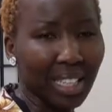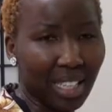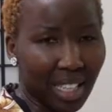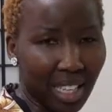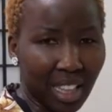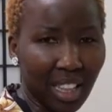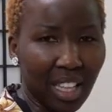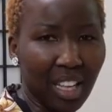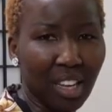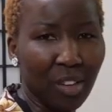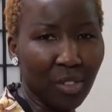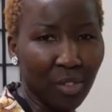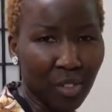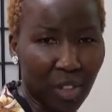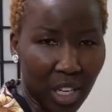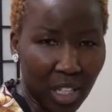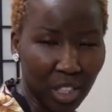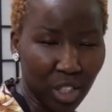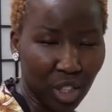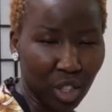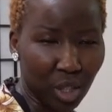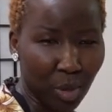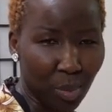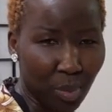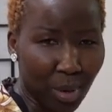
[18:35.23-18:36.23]
And I love
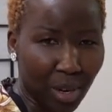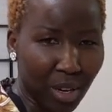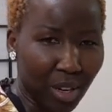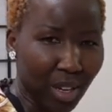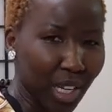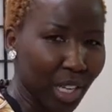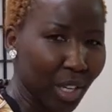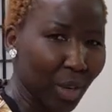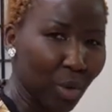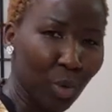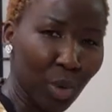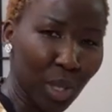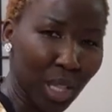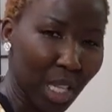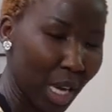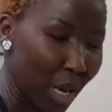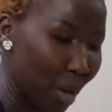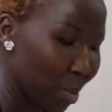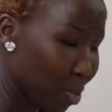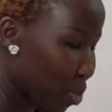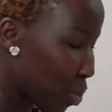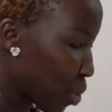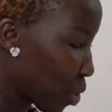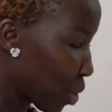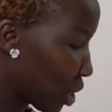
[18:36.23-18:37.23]
that she paired it with a
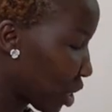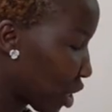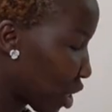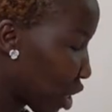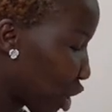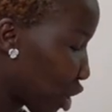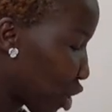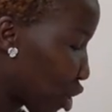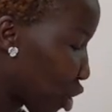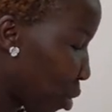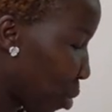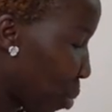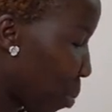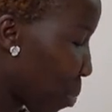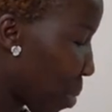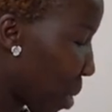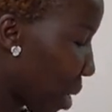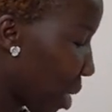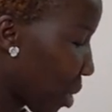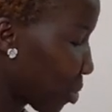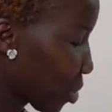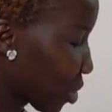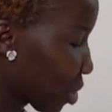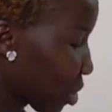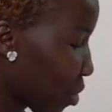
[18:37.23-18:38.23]
pointy toe
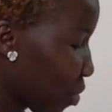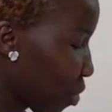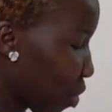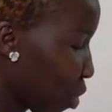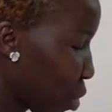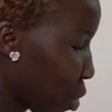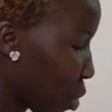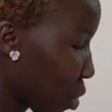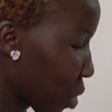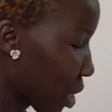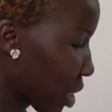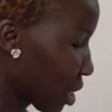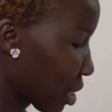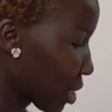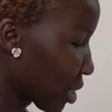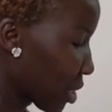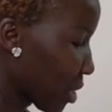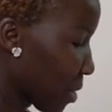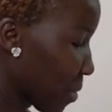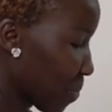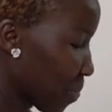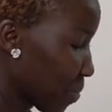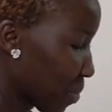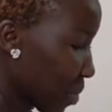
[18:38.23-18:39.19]
pumps, of course.